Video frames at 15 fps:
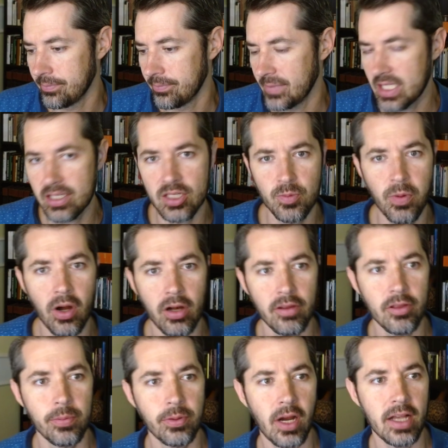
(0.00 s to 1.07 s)
This is part of
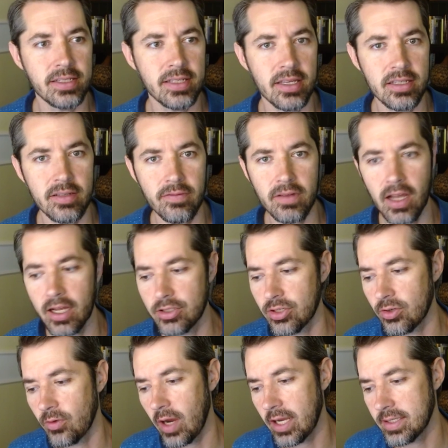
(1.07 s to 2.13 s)
the process of God's
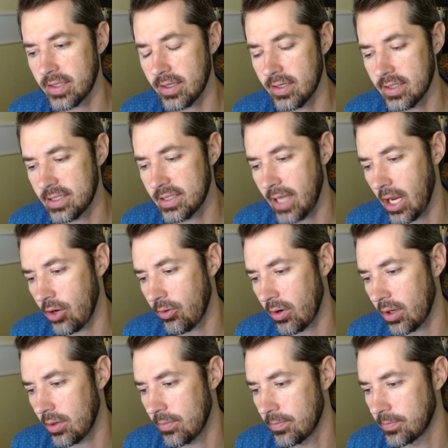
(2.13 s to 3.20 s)
grace that is sacred.